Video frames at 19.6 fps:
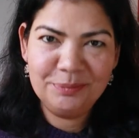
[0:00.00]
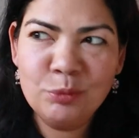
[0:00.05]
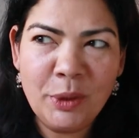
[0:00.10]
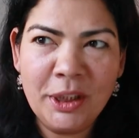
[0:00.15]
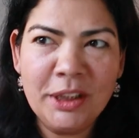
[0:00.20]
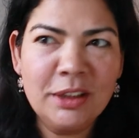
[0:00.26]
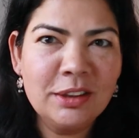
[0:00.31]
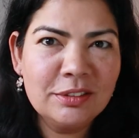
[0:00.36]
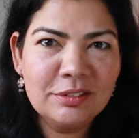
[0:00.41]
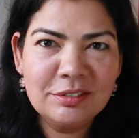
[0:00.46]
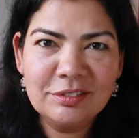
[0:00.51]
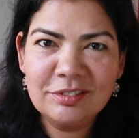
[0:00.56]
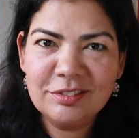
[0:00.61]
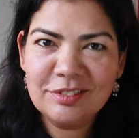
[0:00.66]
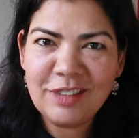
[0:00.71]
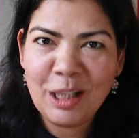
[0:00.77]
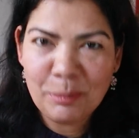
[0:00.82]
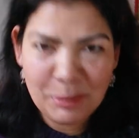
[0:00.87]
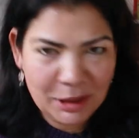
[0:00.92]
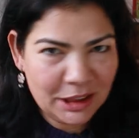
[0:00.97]

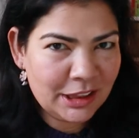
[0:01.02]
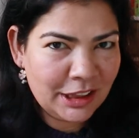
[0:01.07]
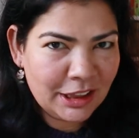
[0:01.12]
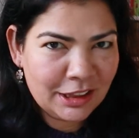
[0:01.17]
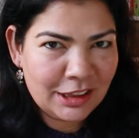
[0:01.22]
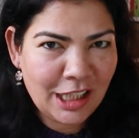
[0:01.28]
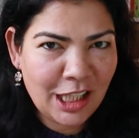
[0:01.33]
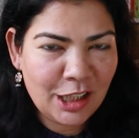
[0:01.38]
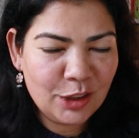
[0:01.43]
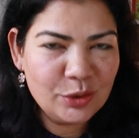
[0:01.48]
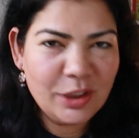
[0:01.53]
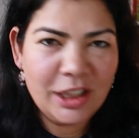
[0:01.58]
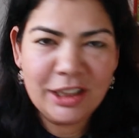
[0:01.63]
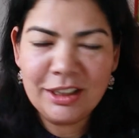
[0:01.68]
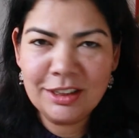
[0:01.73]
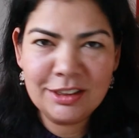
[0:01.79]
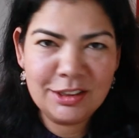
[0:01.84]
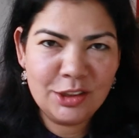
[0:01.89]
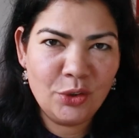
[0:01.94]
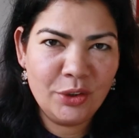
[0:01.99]
When I meditate now and
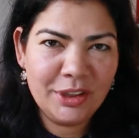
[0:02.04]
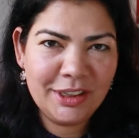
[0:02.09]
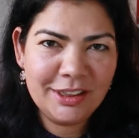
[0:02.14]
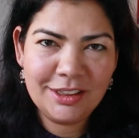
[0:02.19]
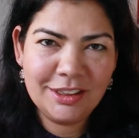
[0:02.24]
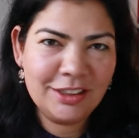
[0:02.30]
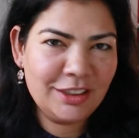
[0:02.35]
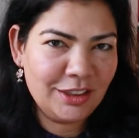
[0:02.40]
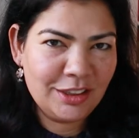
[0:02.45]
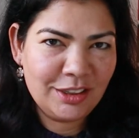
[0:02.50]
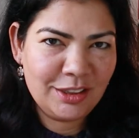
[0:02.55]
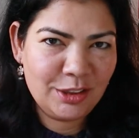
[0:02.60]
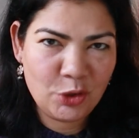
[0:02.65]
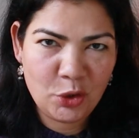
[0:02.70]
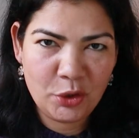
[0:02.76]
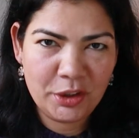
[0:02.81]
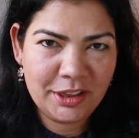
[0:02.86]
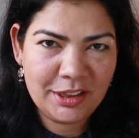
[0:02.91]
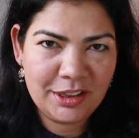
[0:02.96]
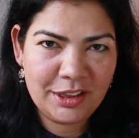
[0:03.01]
there's noise, it's just
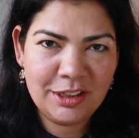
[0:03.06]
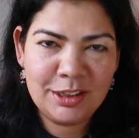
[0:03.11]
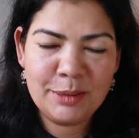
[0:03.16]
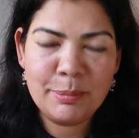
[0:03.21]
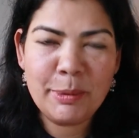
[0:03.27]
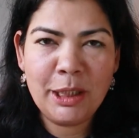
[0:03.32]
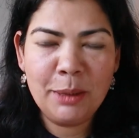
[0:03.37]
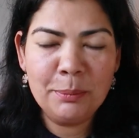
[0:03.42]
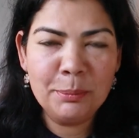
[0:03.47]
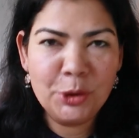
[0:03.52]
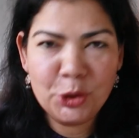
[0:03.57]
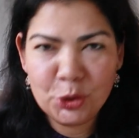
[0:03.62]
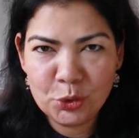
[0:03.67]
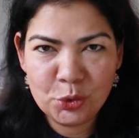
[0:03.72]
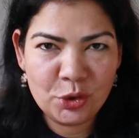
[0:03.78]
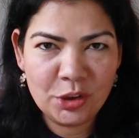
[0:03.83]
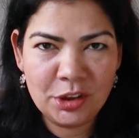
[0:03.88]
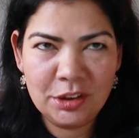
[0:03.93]
noise. It's become neutral.